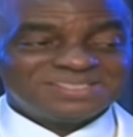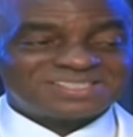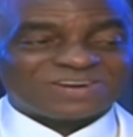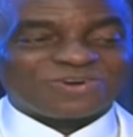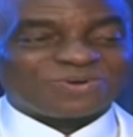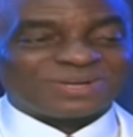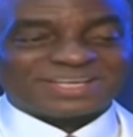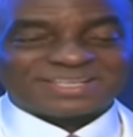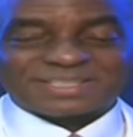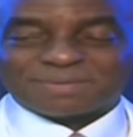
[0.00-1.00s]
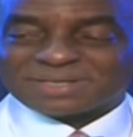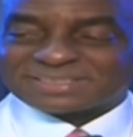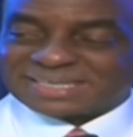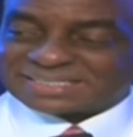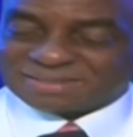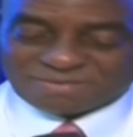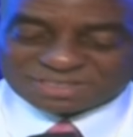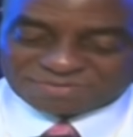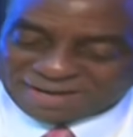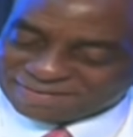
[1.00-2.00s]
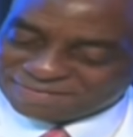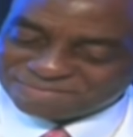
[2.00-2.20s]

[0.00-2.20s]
2 Corinthians chapter 6 and verse 5.